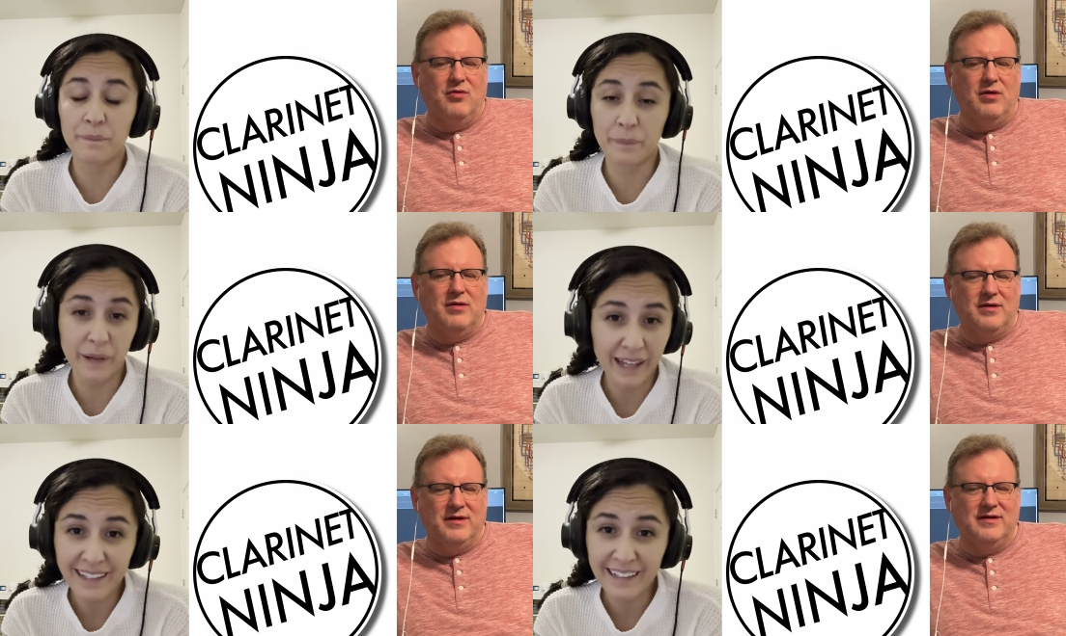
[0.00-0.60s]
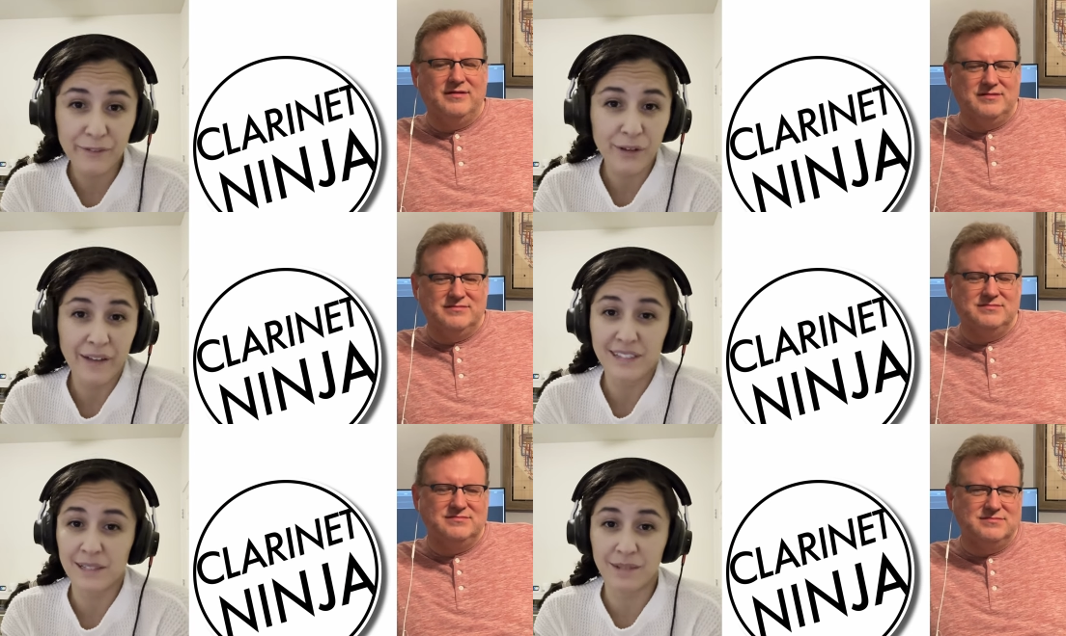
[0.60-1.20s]
Speaker 1: But if you
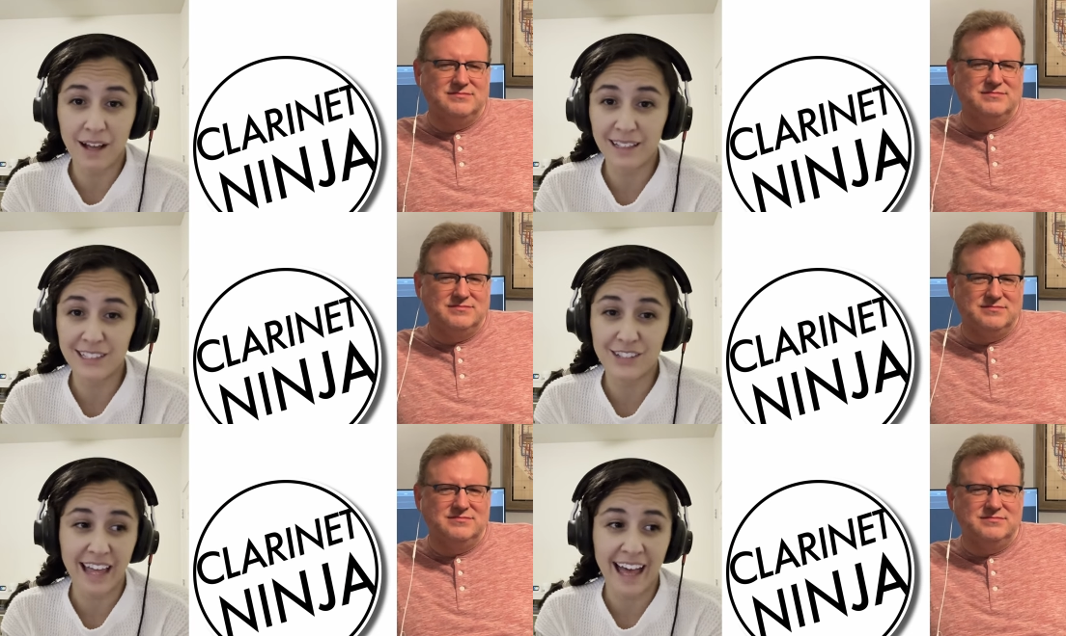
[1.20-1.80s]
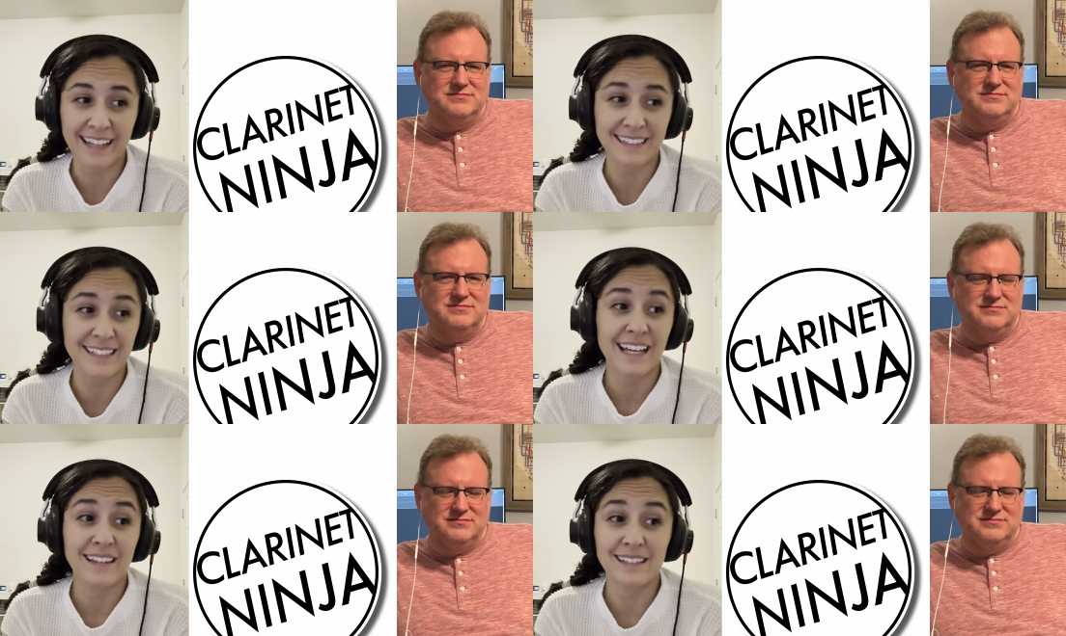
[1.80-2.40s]
have some knowledge that
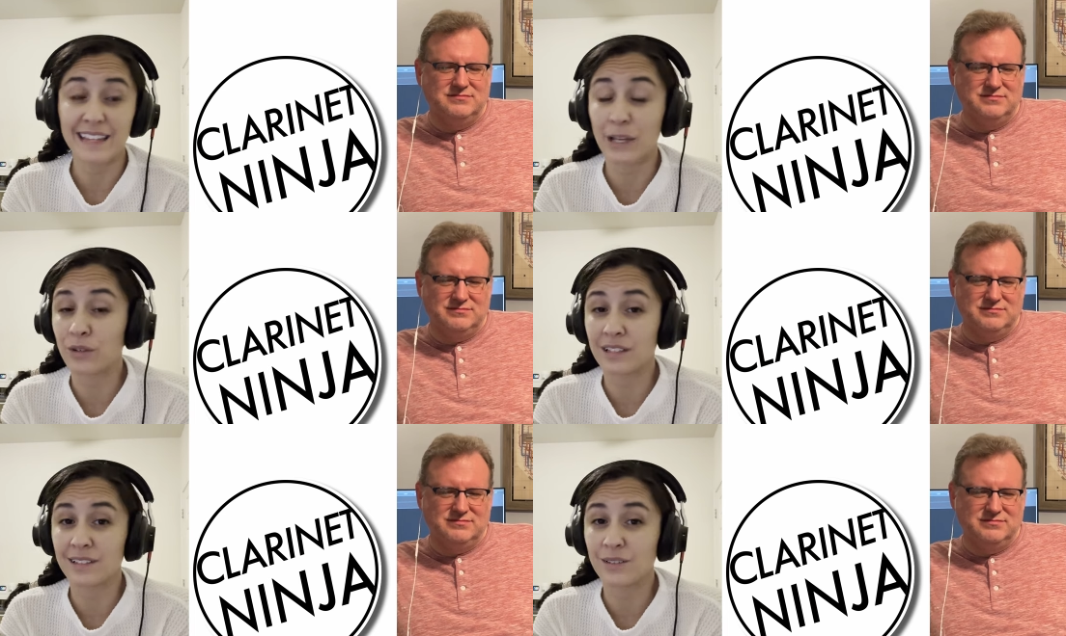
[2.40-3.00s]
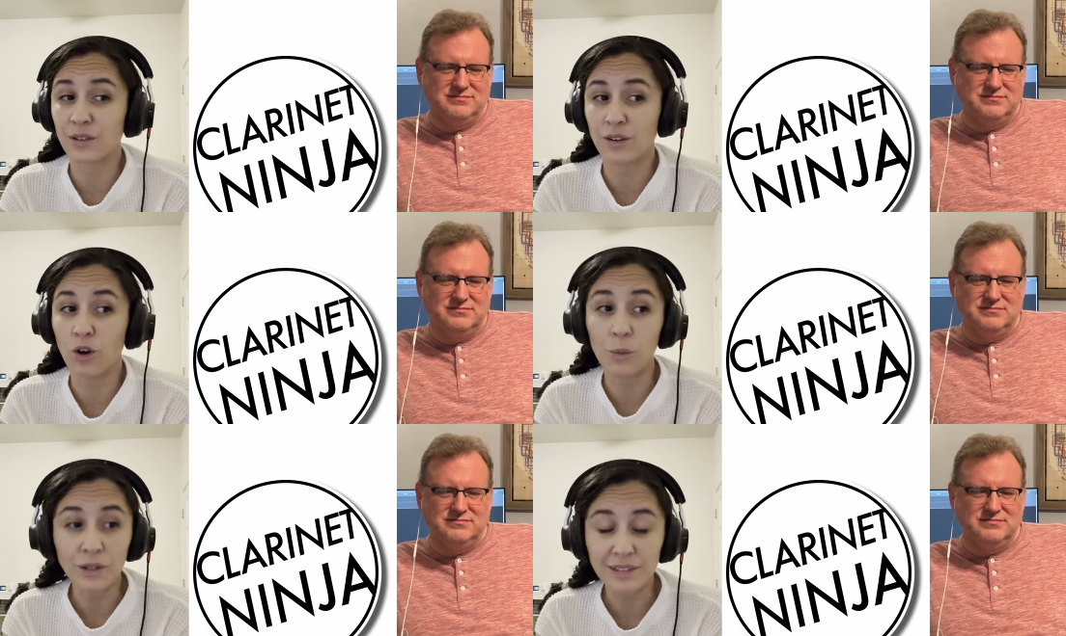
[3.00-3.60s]
this thing was
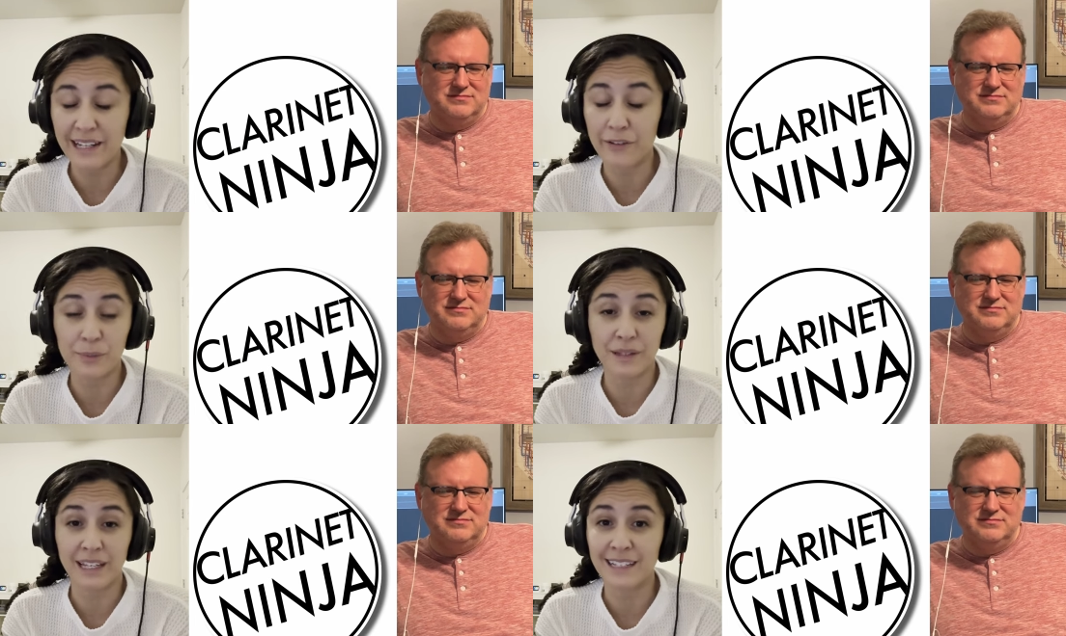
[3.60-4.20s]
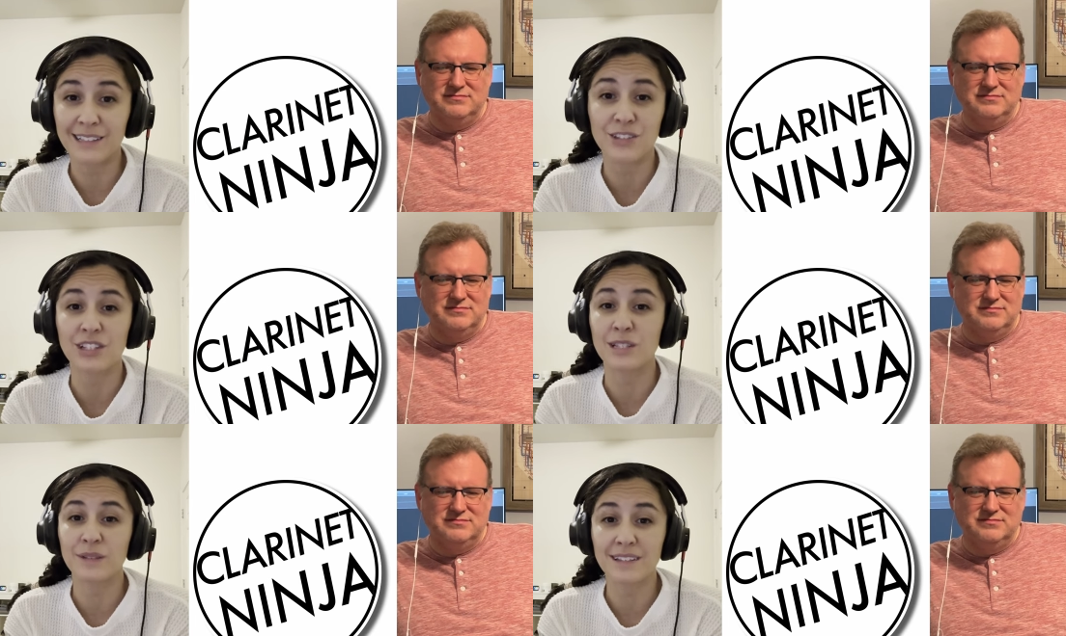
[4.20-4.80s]
almost never played, it's
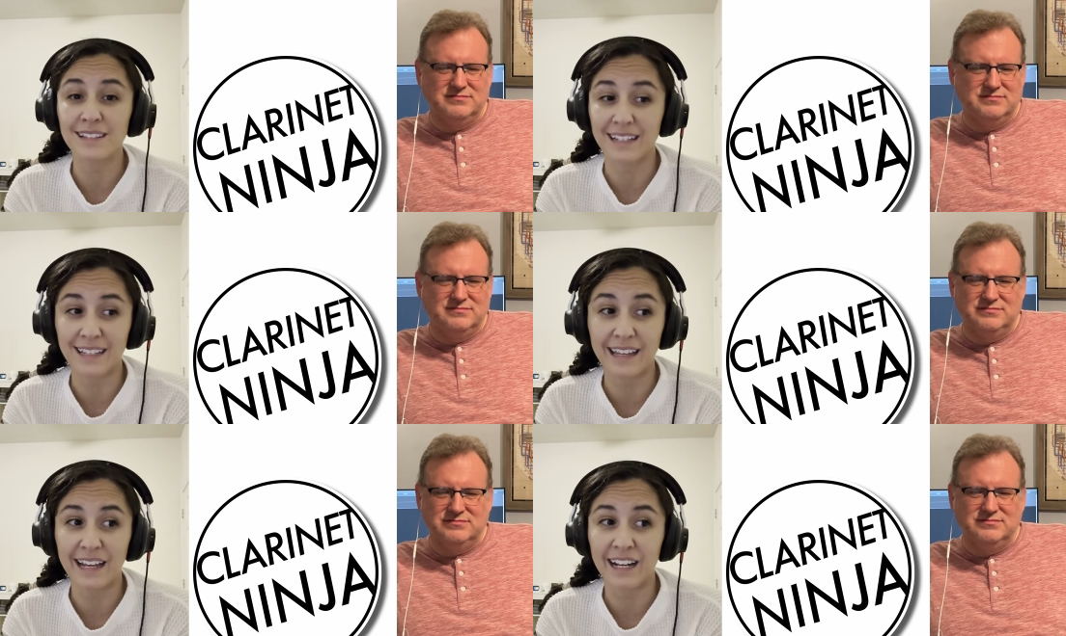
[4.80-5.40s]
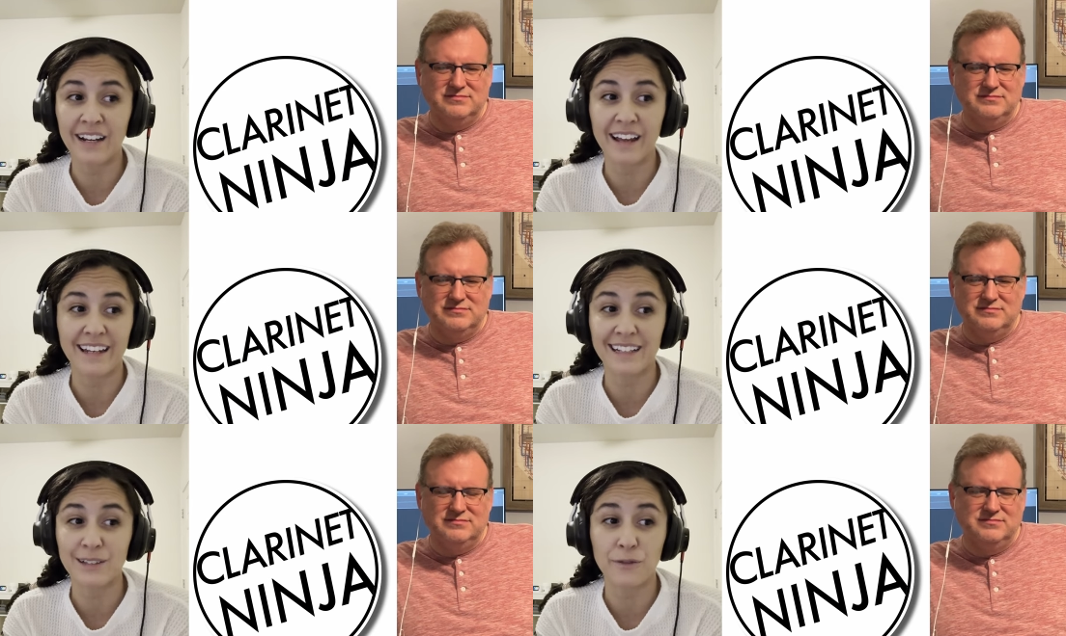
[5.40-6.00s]
just been sitting there
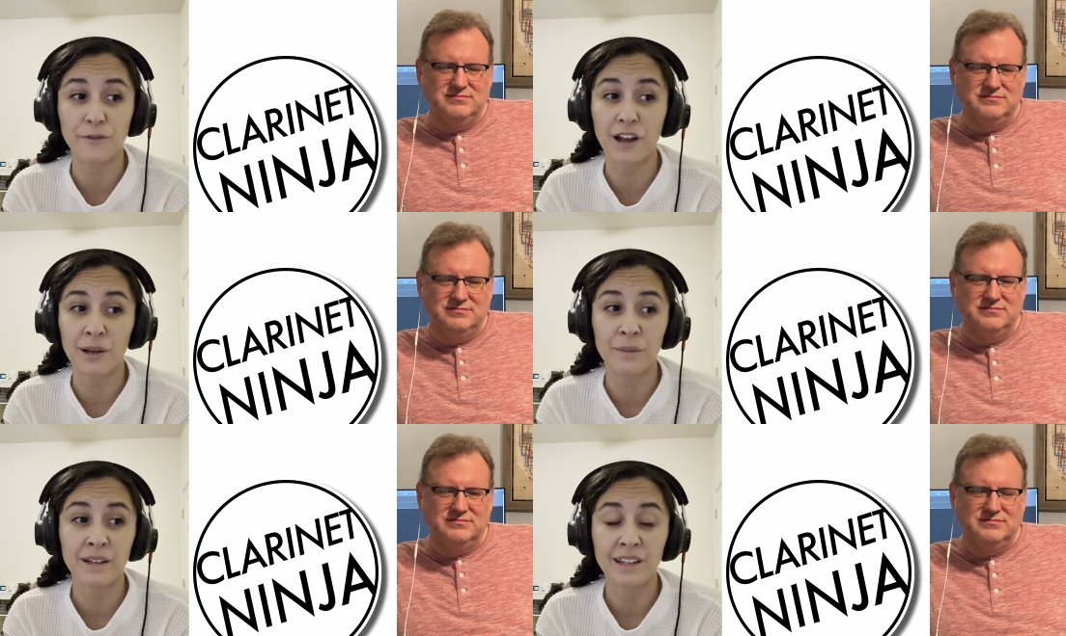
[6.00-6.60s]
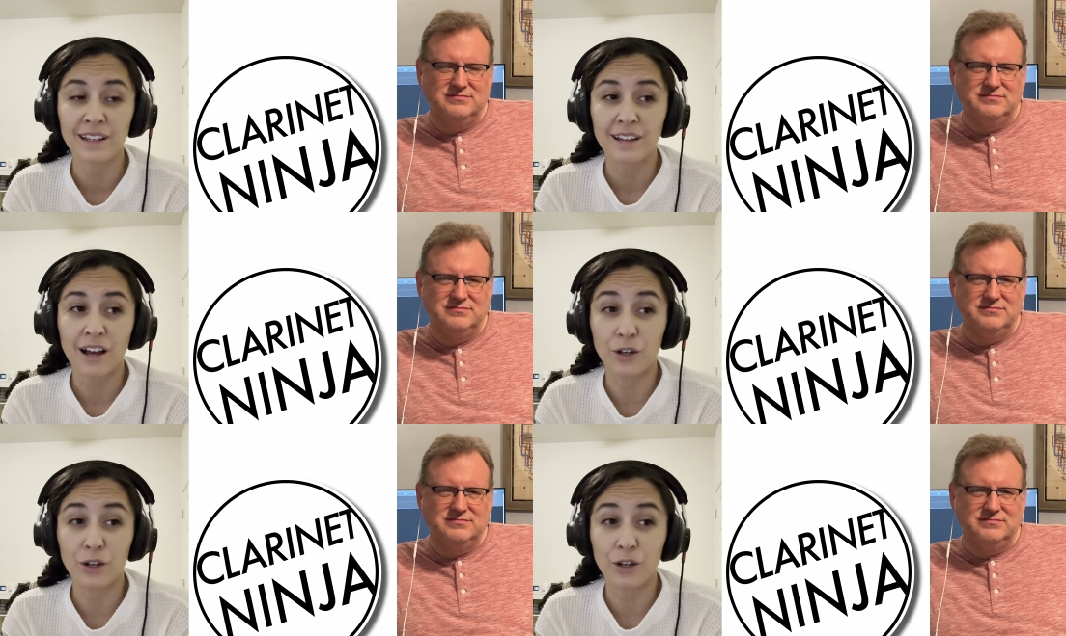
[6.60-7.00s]
and it's from a